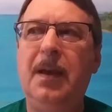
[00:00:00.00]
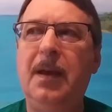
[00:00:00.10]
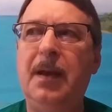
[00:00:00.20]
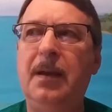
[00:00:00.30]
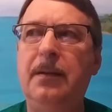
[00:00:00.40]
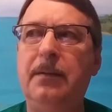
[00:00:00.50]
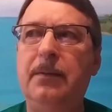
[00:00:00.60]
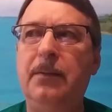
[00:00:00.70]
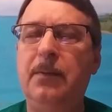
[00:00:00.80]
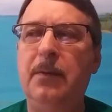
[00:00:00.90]

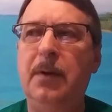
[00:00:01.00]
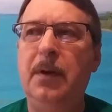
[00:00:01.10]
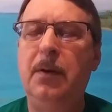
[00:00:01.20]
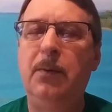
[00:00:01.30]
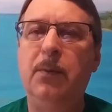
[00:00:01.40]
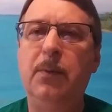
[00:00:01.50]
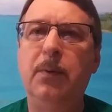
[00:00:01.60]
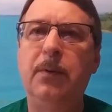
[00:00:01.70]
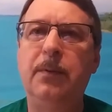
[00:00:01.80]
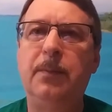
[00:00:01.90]
And we
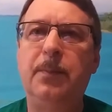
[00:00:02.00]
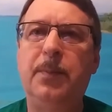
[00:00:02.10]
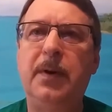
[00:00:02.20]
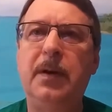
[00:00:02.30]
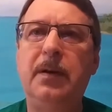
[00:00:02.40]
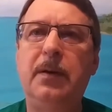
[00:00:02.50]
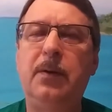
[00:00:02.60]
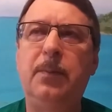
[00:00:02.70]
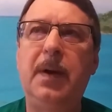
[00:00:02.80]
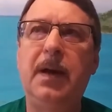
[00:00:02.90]
were planning to
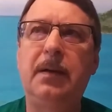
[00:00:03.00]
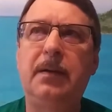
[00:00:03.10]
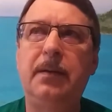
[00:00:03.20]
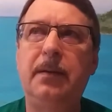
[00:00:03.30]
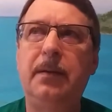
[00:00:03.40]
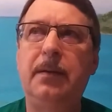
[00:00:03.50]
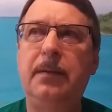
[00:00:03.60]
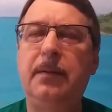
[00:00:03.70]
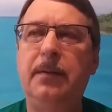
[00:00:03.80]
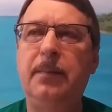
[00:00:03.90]
go back to the
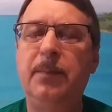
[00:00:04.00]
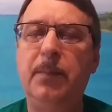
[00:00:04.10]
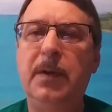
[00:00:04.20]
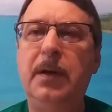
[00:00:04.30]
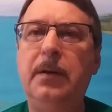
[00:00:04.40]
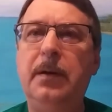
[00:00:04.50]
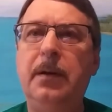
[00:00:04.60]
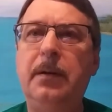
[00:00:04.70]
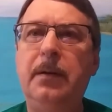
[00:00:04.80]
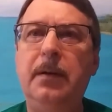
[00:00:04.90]

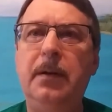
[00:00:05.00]
Manila